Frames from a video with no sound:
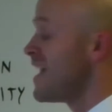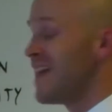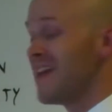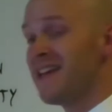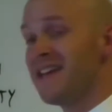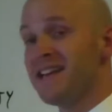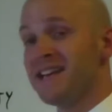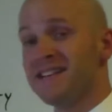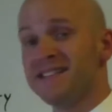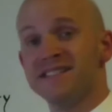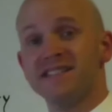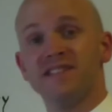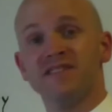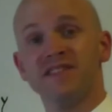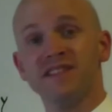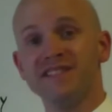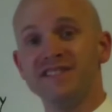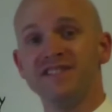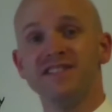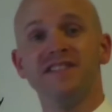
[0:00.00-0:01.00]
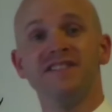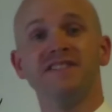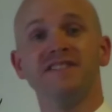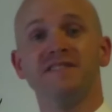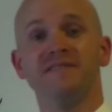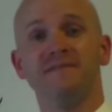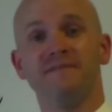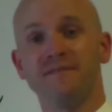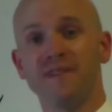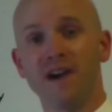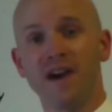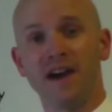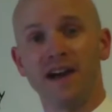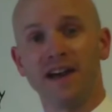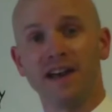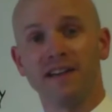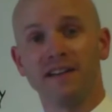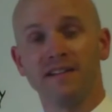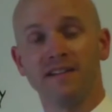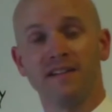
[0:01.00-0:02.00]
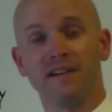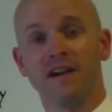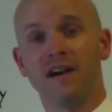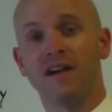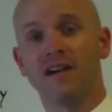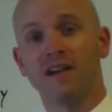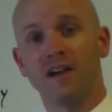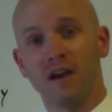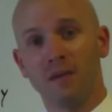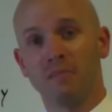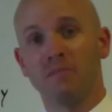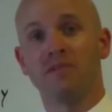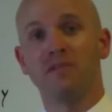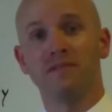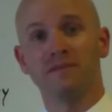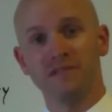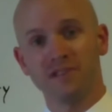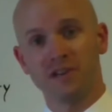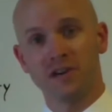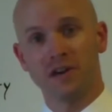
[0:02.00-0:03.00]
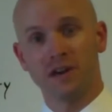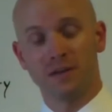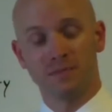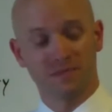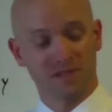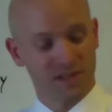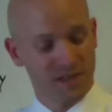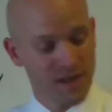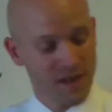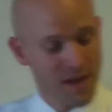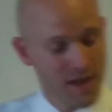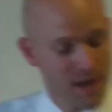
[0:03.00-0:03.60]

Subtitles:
is let's just define a couple of terms.